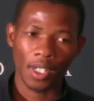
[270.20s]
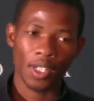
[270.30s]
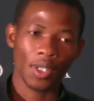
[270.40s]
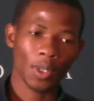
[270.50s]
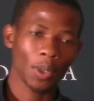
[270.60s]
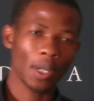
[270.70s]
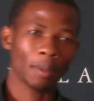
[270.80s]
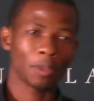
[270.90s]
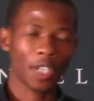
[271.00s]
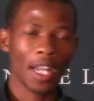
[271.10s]
So
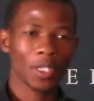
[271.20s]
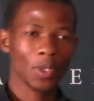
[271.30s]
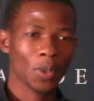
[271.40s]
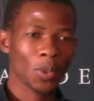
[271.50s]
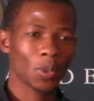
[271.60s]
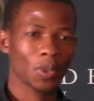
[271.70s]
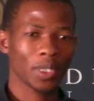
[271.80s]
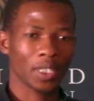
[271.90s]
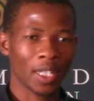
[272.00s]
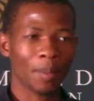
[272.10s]
I'm trying to
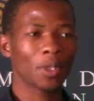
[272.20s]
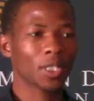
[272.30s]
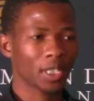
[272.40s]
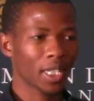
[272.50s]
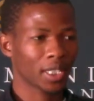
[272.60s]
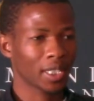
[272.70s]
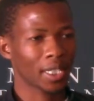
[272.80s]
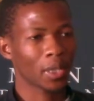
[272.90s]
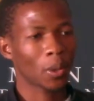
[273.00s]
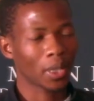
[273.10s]
demonstrate
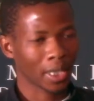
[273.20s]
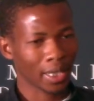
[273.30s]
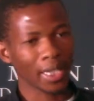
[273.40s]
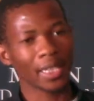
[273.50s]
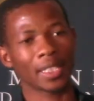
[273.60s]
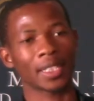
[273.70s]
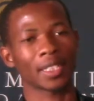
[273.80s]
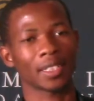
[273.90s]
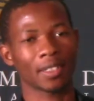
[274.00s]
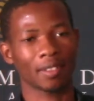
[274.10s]
that already,
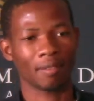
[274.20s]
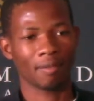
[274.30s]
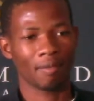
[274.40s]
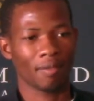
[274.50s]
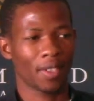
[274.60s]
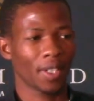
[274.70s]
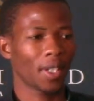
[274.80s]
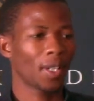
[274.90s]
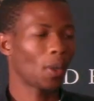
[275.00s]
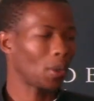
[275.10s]

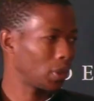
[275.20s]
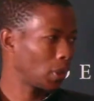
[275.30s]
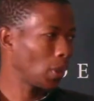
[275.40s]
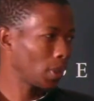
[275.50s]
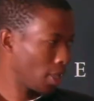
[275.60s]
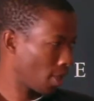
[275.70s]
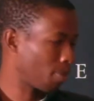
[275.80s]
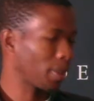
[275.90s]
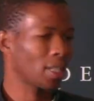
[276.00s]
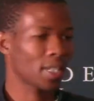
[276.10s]
although these
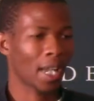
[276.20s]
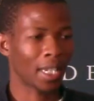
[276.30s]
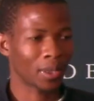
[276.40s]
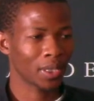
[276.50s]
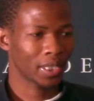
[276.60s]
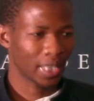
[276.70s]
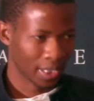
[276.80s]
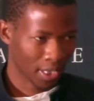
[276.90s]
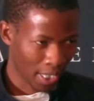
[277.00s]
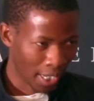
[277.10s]
bills are not
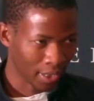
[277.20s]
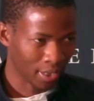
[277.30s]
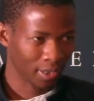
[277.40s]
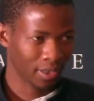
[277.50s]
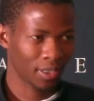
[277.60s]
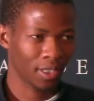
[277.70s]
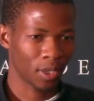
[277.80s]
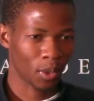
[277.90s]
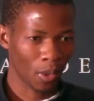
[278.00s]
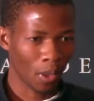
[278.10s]
yet signed
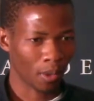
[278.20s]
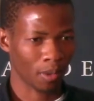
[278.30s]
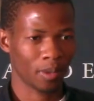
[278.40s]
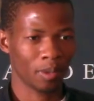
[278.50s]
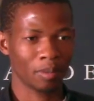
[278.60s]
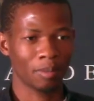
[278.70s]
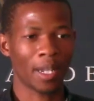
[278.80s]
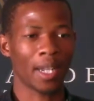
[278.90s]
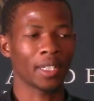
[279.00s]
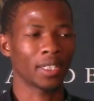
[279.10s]
into law
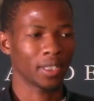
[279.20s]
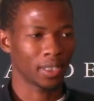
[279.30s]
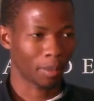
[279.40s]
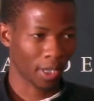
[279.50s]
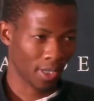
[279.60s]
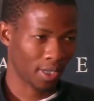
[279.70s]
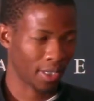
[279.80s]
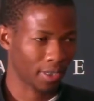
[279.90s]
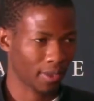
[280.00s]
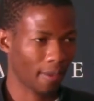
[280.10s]
by the president,
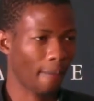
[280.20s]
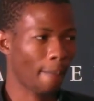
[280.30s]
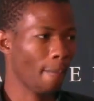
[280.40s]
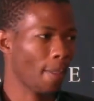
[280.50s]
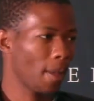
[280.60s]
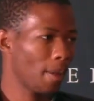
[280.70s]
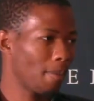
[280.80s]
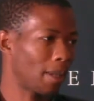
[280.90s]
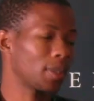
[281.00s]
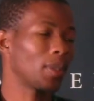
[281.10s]

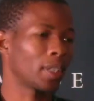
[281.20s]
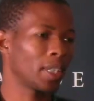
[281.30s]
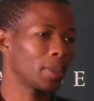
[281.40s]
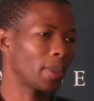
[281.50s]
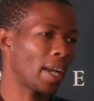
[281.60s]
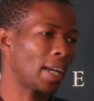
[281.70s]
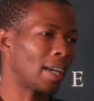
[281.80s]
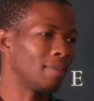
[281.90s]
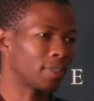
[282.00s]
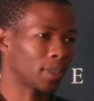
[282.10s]
but already where I
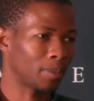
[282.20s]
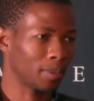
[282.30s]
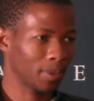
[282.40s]
come from,